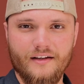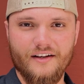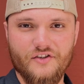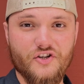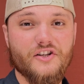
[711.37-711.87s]

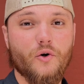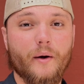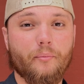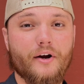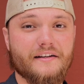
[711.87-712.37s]
Just a quick
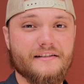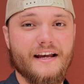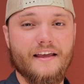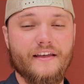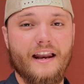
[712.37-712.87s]
break to
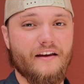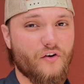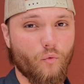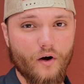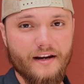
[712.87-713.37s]
say that if you're
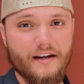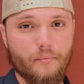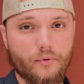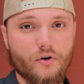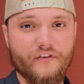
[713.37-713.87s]
wanting to
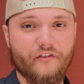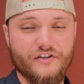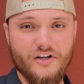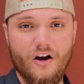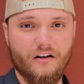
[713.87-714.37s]
improve your
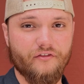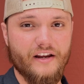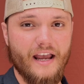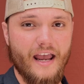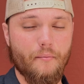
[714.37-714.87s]
photography
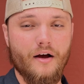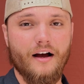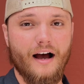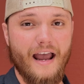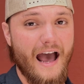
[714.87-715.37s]
game,
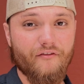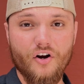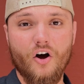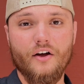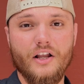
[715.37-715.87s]
I have an
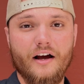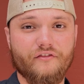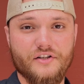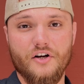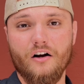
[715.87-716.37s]
online
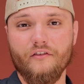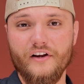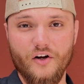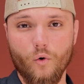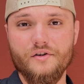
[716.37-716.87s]
photography
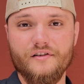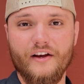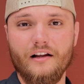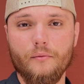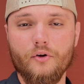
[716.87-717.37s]
course
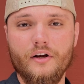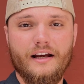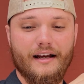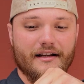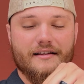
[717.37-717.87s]
available.
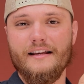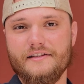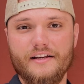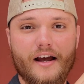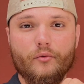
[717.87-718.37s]
It's this
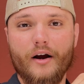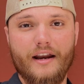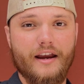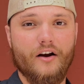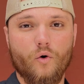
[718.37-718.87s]
site right
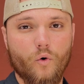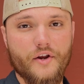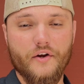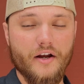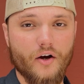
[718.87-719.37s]
here, or you
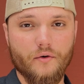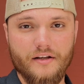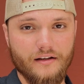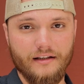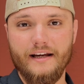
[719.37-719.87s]
can go to
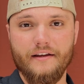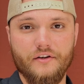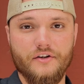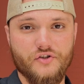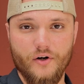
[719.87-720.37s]
the link in the
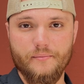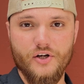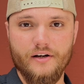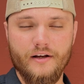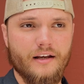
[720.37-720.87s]

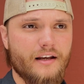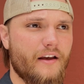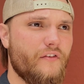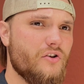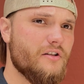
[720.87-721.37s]
description.
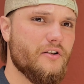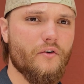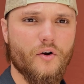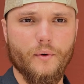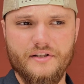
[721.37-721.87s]
If you just don't
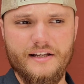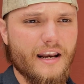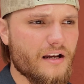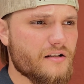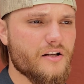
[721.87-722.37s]
know what
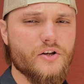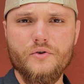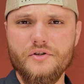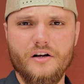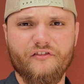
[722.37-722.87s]
settings to
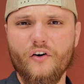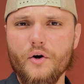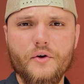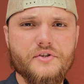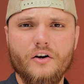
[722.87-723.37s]
use, your
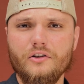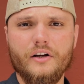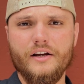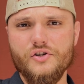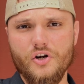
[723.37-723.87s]
photos aren't
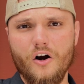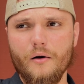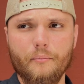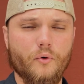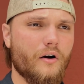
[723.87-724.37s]
looking
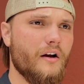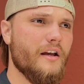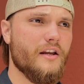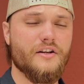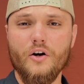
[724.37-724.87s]
sharp, or
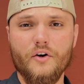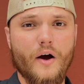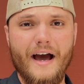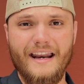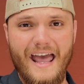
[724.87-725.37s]
you don't know
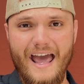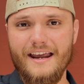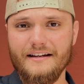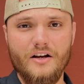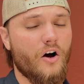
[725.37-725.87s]
how to
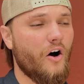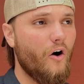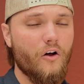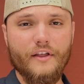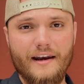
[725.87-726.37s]
edit,
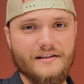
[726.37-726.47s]
all that is